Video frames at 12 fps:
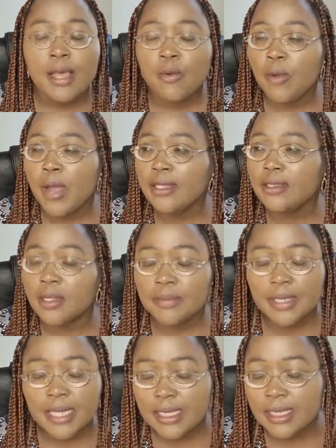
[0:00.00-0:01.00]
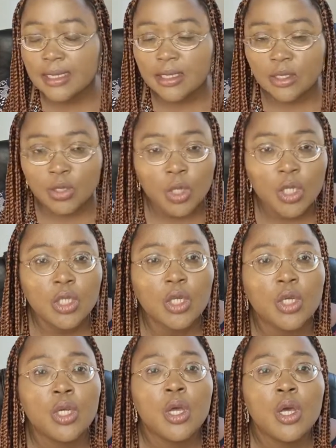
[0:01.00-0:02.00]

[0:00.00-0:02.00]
when something like this is going on,